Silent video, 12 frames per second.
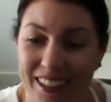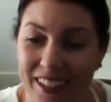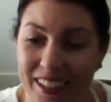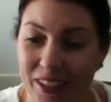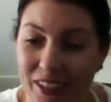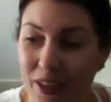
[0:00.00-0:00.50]

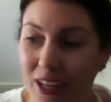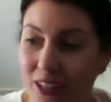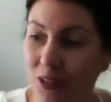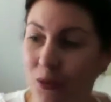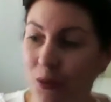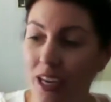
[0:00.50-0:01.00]
So that's
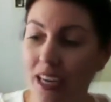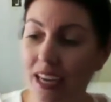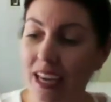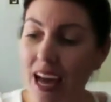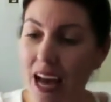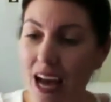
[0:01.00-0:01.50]
great.
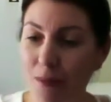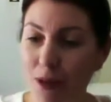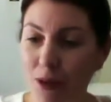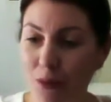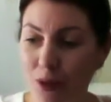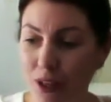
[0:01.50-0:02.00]

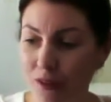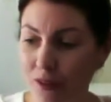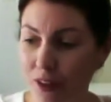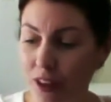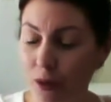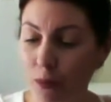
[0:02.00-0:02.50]
And one
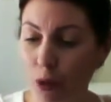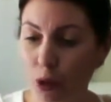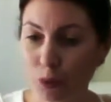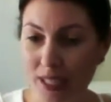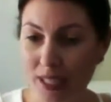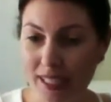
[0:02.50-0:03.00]
of the more
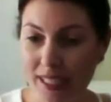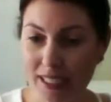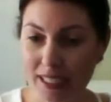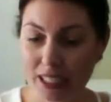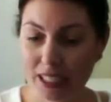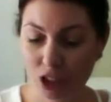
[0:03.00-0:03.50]
recent
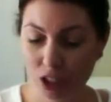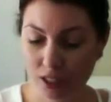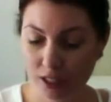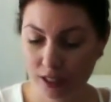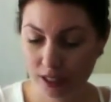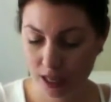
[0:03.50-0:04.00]

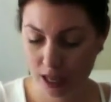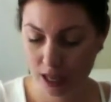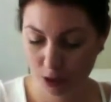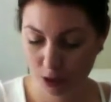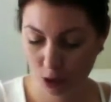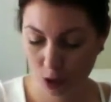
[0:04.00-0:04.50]
additions
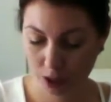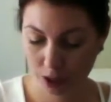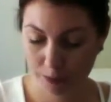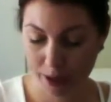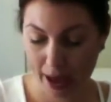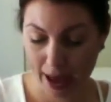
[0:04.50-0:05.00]
to our
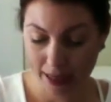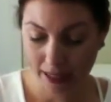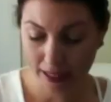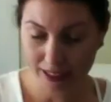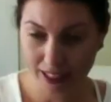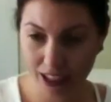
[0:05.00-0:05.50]
bath
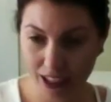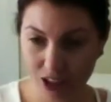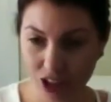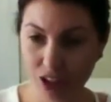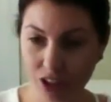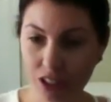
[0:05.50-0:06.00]

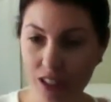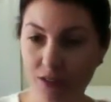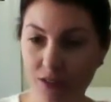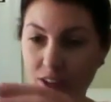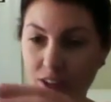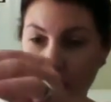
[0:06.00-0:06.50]
collection are these
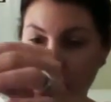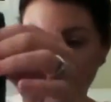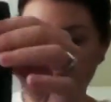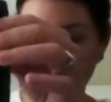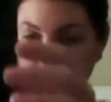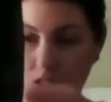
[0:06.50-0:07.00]
fun
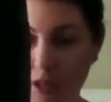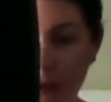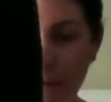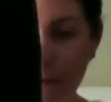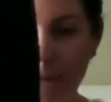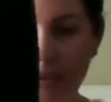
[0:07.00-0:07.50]
little
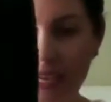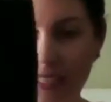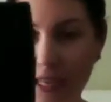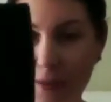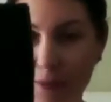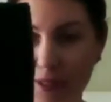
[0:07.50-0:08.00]

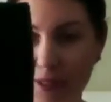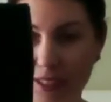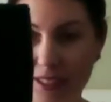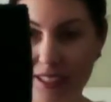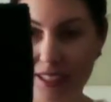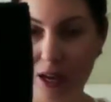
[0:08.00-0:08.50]
makeup
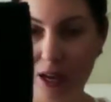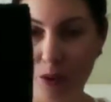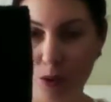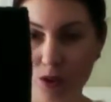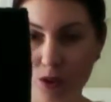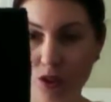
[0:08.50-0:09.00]

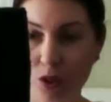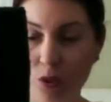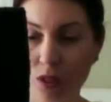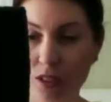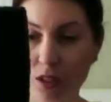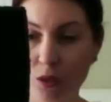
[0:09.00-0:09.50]
towels. So
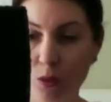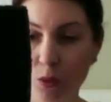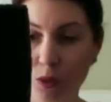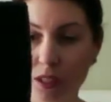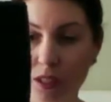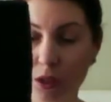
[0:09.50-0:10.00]
these are
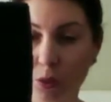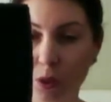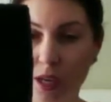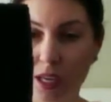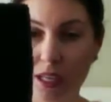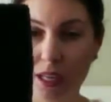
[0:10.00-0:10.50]
really
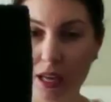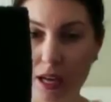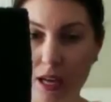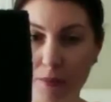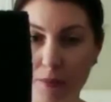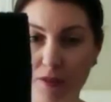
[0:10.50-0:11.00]
great
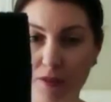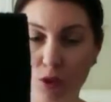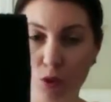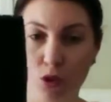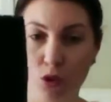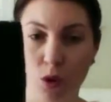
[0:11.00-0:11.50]
if
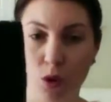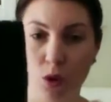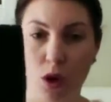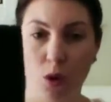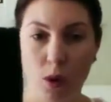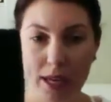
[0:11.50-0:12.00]
you do
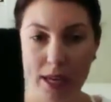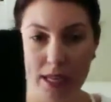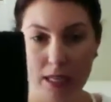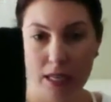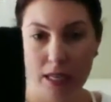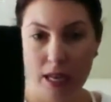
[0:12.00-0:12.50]
all white
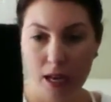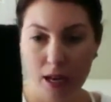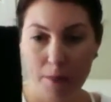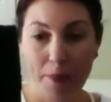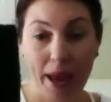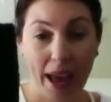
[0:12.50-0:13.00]

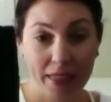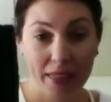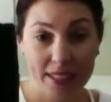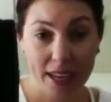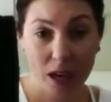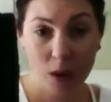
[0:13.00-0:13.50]
bath
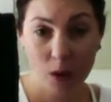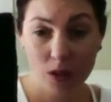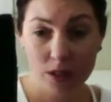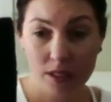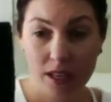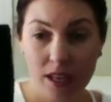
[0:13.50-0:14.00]
towels.
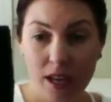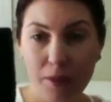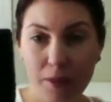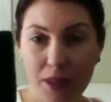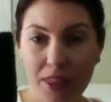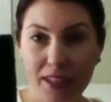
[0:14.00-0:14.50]

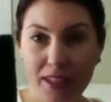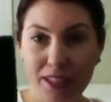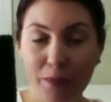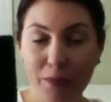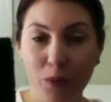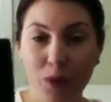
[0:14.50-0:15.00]
I think the
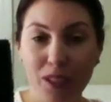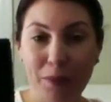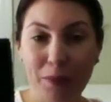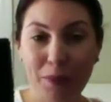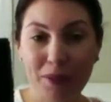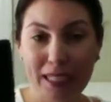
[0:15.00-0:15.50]
number one
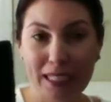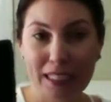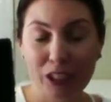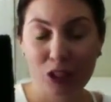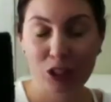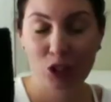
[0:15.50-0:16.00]
complaint and
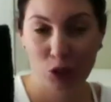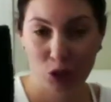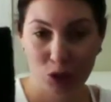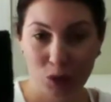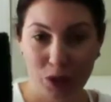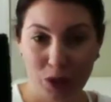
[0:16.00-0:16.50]
concern
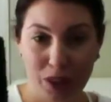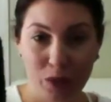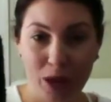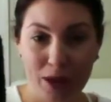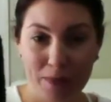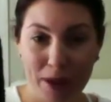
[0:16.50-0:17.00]
with the
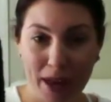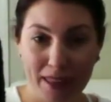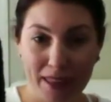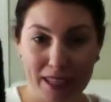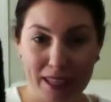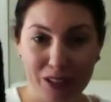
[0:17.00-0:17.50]
white bath
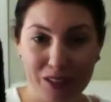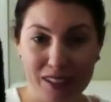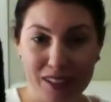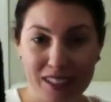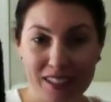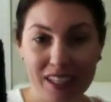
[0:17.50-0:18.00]
towels
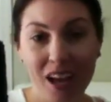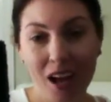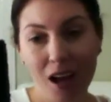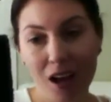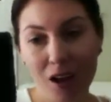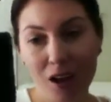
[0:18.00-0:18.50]
is,
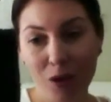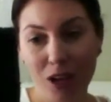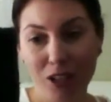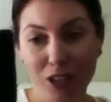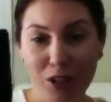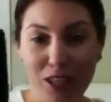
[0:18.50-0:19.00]
oh,
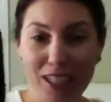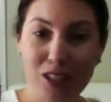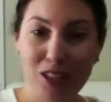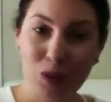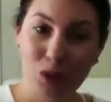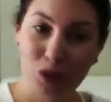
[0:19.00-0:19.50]
well, they get
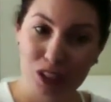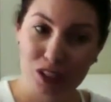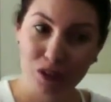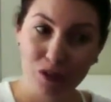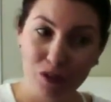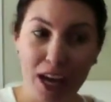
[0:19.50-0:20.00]
so dirty so
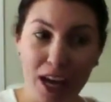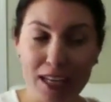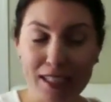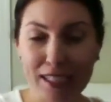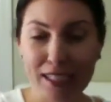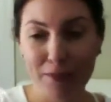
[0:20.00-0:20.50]

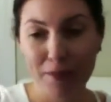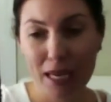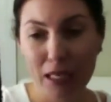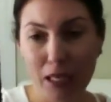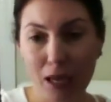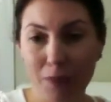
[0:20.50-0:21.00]
fast and
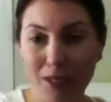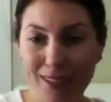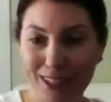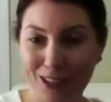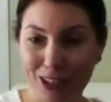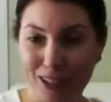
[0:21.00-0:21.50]
makeup,
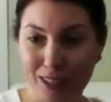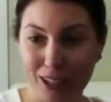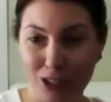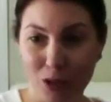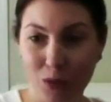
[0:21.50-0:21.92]
etc., etc.